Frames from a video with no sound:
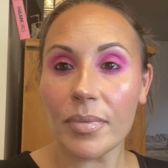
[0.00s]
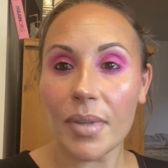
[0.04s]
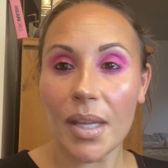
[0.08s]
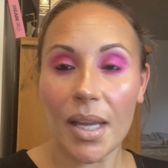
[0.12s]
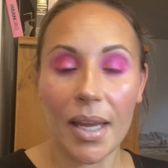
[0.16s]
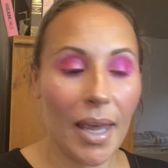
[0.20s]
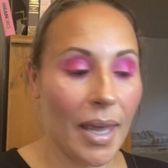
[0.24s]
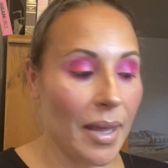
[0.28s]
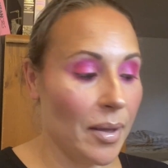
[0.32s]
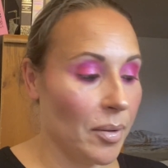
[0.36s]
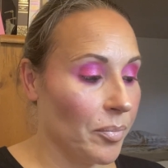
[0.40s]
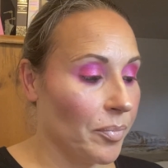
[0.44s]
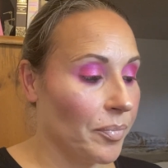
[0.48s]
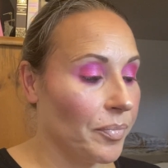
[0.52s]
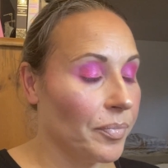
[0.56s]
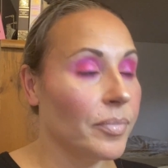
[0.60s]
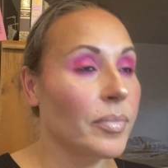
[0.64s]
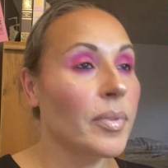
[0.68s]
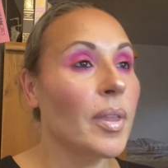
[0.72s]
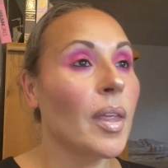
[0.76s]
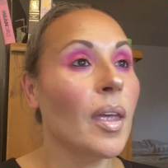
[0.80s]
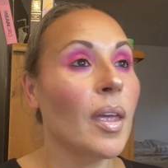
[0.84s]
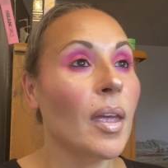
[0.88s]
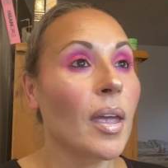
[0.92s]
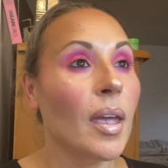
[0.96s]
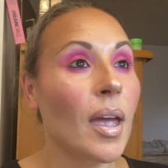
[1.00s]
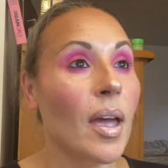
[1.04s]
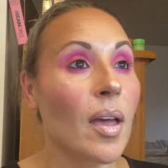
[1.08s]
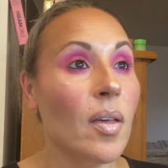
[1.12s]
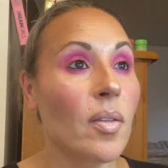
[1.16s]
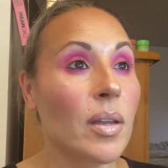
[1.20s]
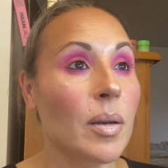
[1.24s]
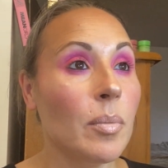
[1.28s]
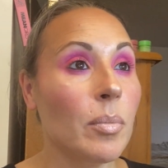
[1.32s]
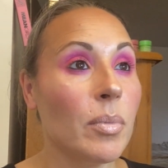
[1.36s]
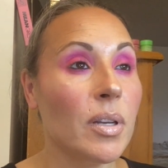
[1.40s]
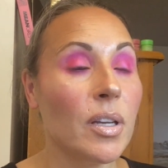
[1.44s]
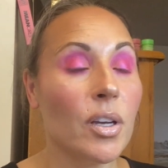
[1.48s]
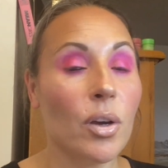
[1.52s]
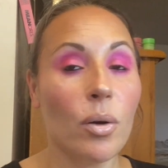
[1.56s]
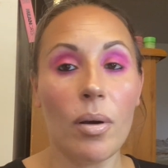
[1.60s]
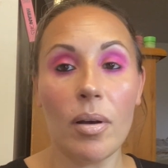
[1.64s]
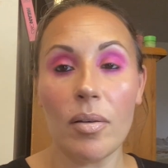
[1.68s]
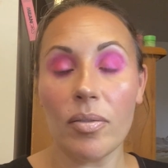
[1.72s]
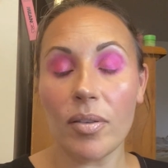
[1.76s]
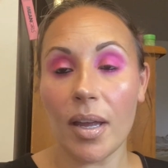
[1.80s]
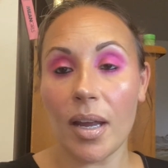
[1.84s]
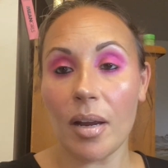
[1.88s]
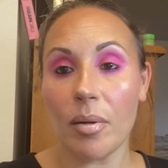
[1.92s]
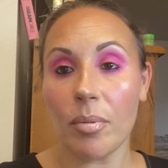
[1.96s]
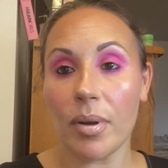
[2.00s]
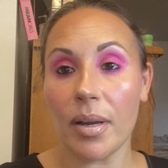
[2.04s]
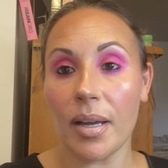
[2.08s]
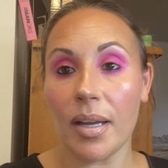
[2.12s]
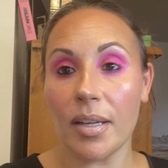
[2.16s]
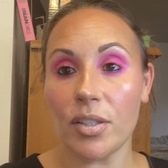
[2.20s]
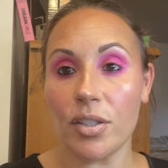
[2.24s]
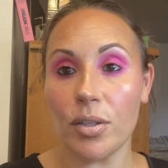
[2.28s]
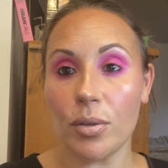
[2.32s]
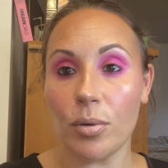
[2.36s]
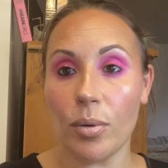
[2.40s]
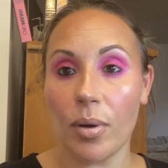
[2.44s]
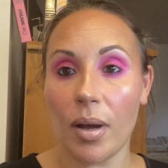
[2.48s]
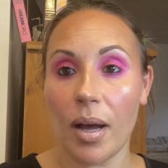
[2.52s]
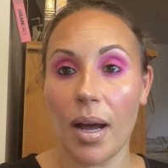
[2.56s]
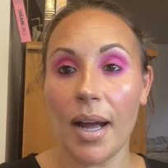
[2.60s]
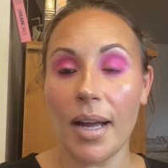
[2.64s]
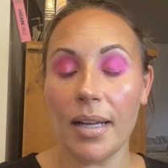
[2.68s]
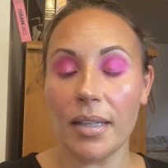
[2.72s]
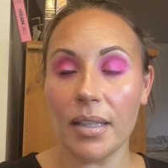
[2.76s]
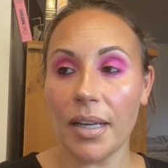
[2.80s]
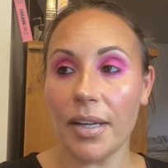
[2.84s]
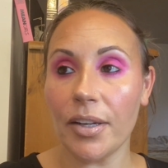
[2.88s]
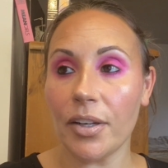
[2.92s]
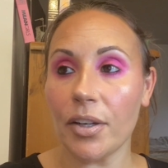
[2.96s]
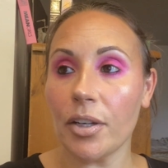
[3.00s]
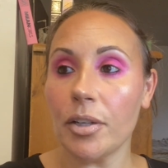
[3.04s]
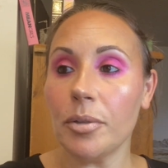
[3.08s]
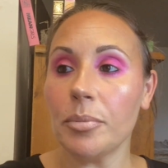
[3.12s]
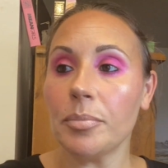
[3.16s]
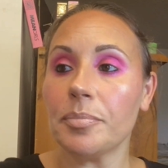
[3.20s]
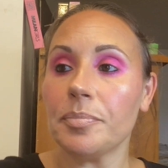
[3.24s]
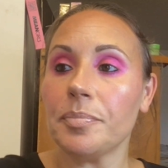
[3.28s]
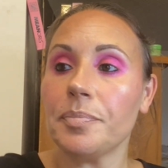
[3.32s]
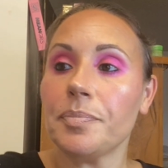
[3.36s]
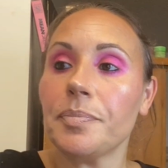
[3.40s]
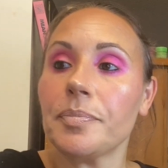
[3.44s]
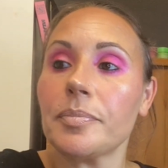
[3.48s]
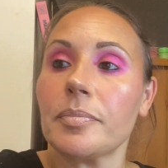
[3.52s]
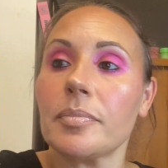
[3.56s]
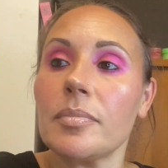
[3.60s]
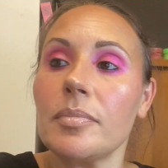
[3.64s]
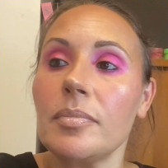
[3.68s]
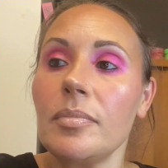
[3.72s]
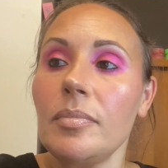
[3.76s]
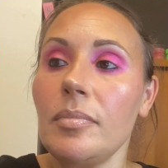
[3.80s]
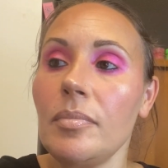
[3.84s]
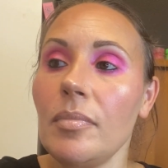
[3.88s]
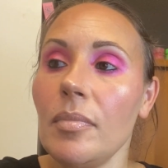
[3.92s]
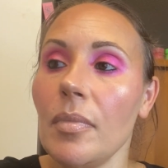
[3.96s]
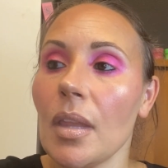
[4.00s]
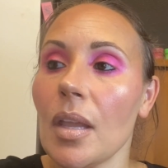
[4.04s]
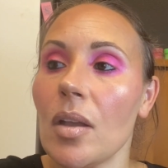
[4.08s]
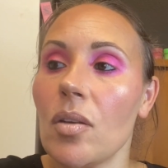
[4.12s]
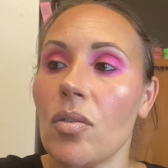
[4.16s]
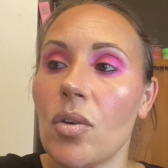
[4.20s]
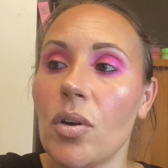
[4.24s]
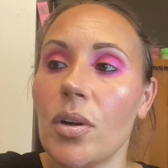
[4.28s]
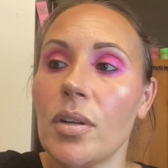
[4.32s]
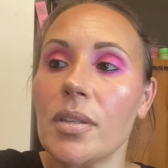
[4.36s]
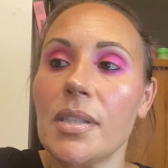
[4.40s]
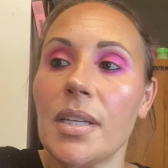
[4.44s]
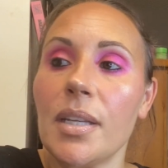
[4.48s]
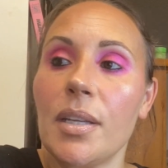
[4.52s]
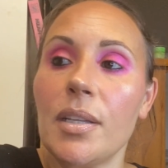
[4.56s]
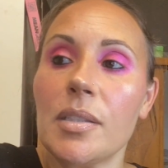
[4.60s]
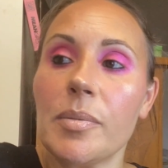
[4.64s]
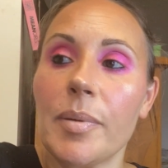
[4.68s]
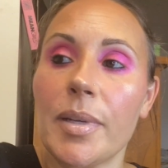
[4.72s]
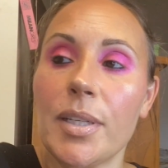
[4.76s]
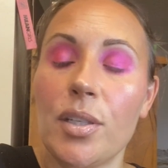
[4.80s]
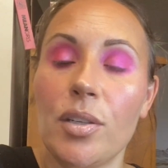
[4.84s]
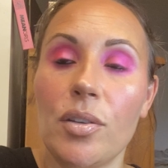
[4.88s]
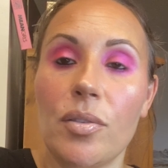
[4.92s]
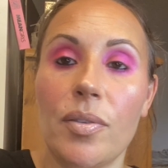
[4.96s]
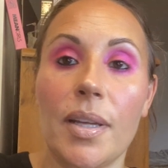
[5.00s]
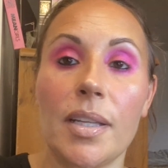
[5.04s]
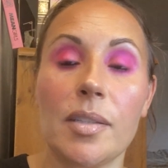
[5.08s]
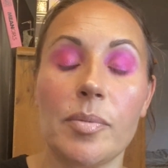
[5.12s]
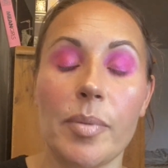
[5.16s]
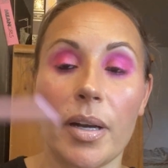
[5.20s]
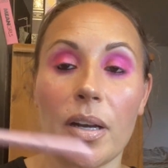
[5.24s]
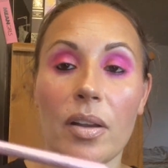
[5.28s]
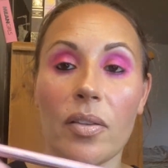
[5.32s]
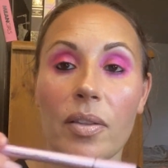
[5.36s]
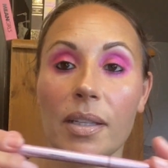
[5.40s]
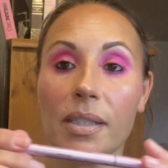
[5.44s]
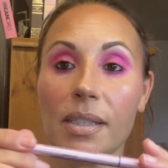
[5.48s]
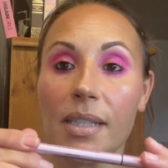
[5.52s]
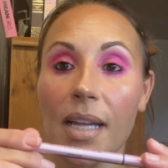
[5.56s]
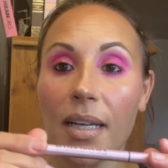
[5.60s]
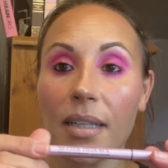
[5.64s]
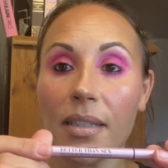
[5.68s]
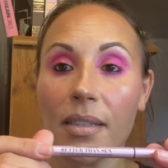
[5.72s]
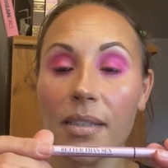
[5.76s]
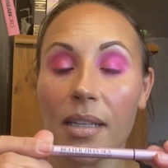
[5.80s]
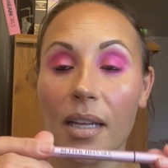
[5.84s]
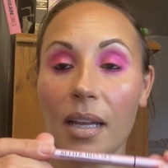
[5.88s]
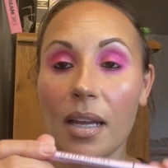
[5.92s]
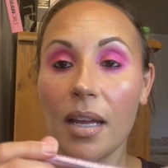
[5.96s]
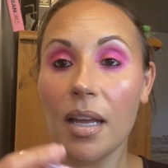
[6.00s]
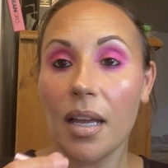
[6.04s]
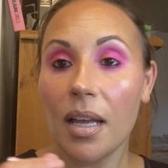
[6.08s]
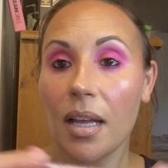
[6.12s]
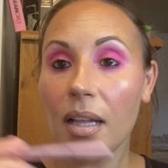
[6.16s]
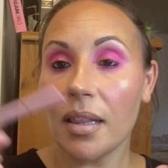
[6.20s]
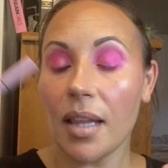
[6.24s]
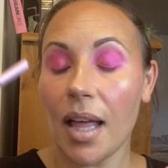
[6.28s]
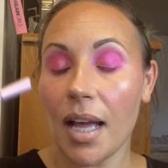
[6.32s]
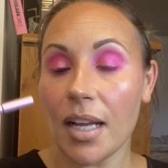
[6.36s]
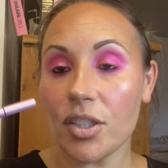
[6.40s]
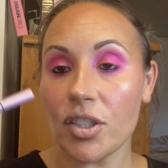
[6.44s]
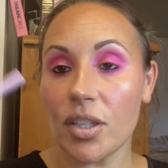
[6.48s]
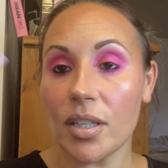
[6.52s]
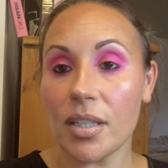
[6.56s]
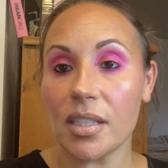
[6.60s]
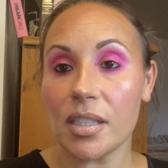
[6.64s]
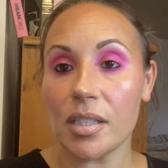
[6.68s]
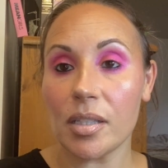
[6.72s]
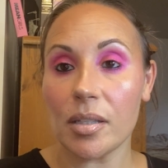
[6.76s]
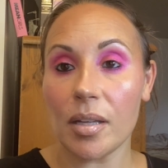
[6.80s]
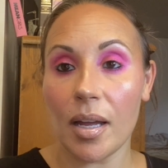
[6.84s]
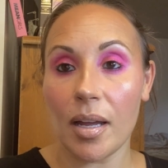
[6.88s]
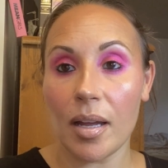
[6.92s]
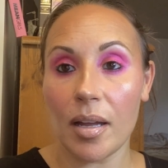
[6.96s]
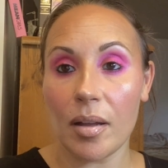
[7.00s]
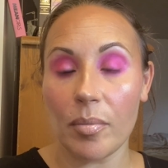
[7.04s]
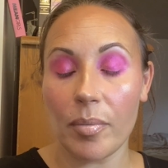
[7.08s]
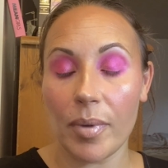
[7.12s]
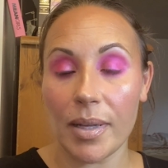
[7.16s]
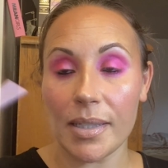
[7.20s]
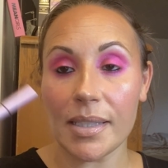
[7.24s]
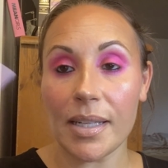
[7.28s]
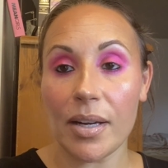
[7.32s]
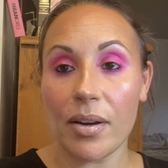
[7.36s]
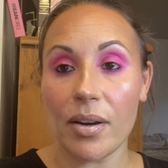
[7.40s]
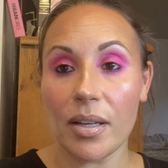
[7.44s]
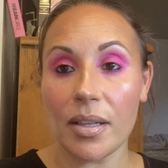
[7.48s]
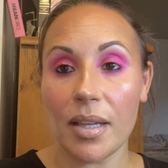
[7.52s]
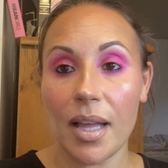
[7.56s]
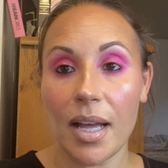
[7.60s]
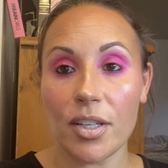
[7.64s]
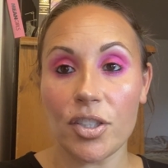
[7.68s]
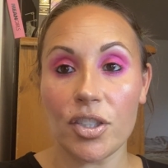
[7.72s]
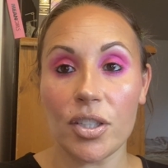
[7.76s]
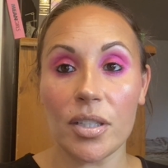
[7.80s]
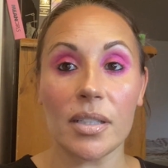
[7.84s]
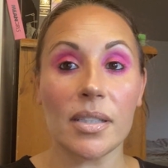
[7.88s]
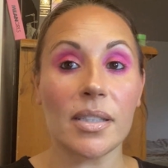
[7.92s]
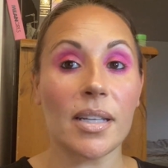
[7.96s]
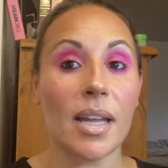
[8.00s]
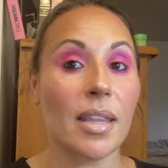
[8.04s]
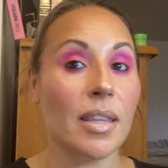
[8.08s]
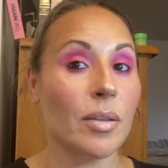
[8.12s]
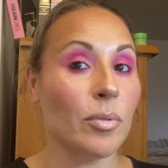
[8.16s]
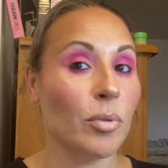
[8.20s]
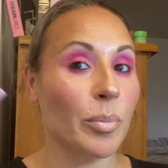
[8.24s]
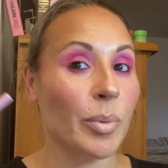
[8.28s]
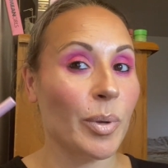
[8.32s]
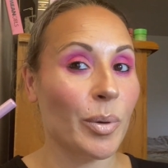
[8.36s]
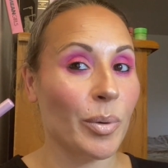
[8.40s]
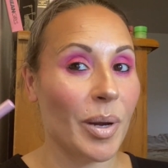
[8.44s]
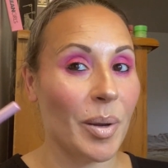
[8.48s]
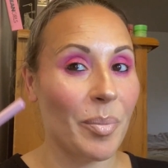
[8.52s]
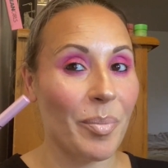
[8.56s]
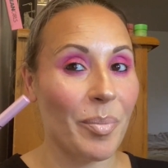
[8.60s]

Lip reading: Okay, and then I'm going to go off camera and do eyeliner. Of course, I use my Too Faced Better Than Sex, lashes, mascara, lashes, and then we'll be right